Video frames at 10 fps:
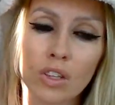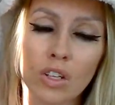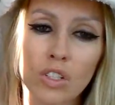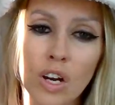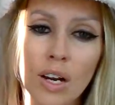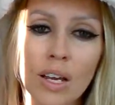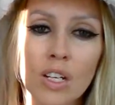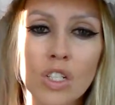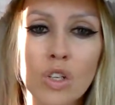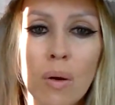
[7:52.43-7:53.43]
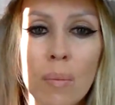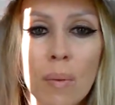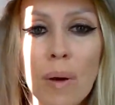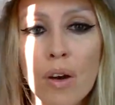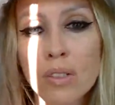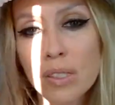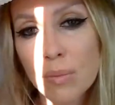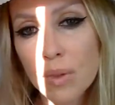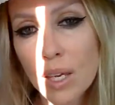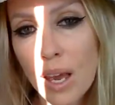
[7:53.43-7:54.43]
they're trying to hit you up about
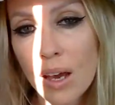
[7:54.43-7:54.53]
something